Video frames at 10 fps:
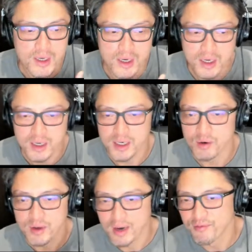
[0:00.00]

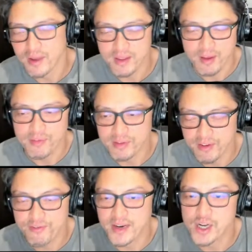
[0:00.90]
kind of have these like
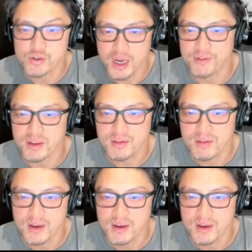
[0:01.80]
financial covenants.